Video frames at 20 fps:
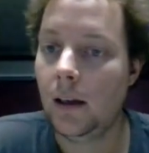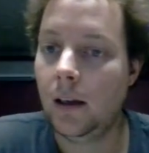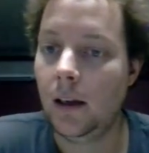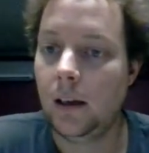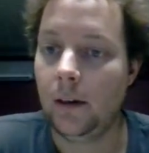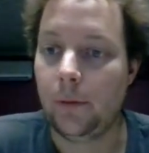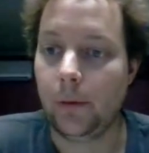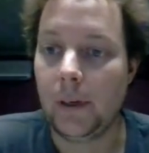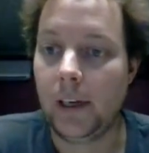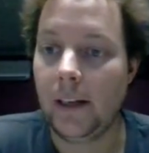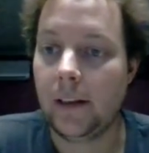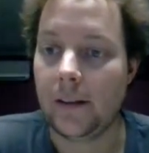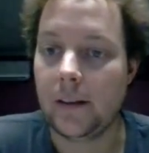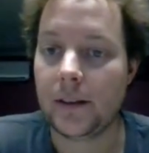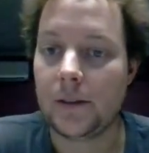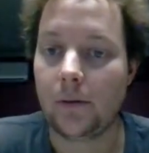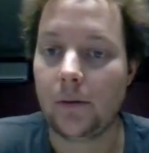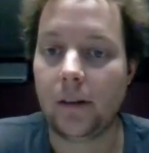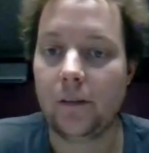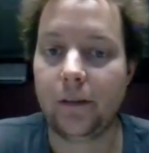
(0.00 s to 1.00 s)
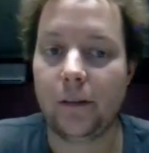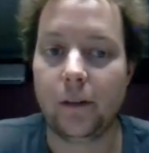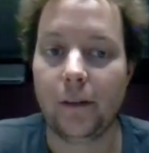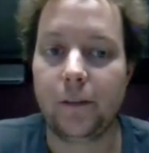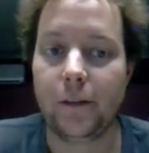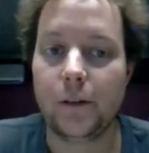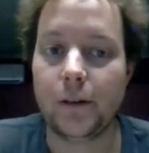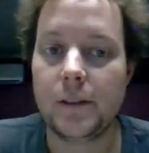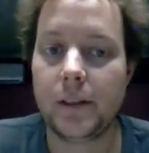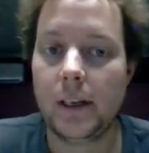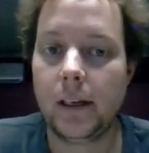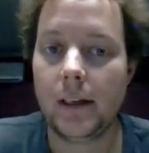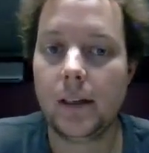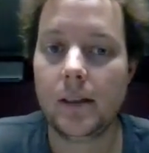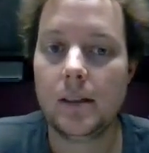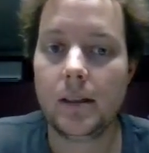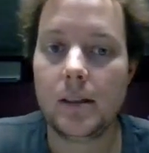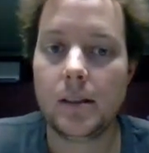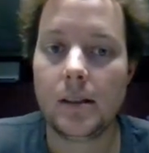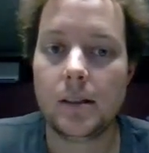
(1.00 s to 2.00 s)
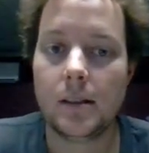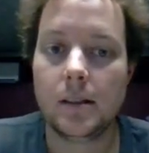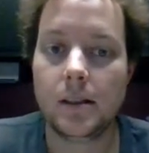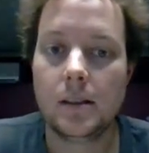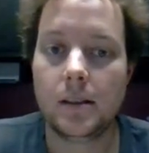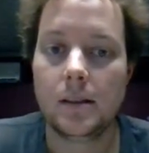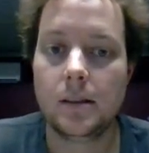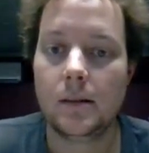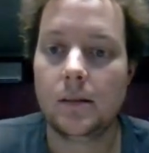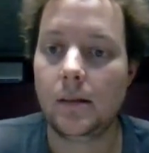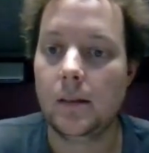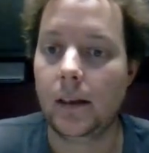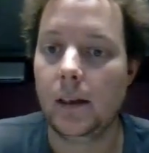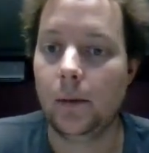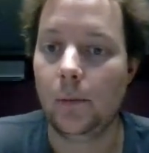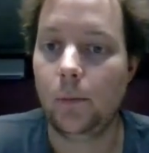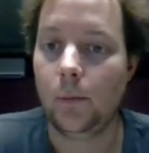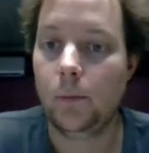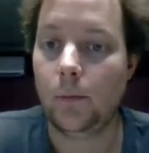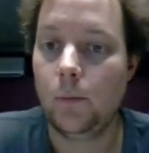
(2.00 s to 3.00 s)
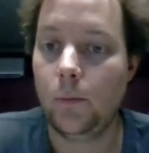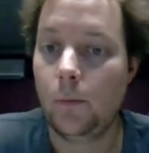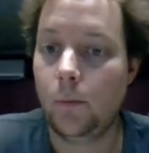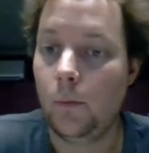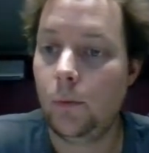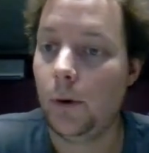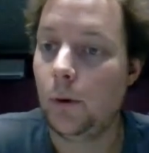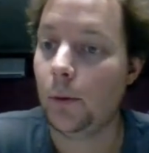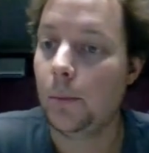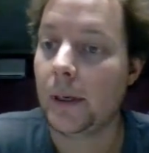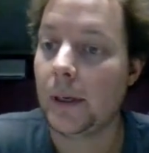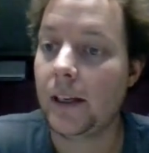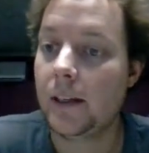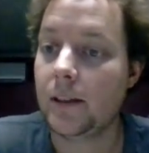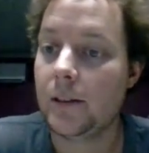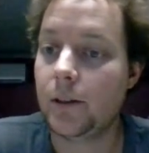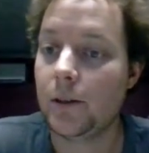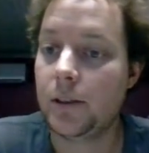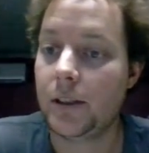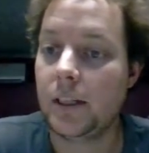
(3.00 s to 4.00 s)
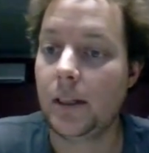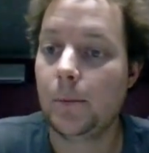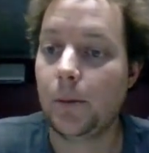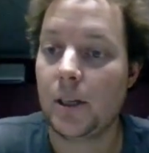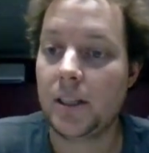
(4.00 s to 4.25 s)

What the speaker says: If we let this run for a few seconds, we will begin to see my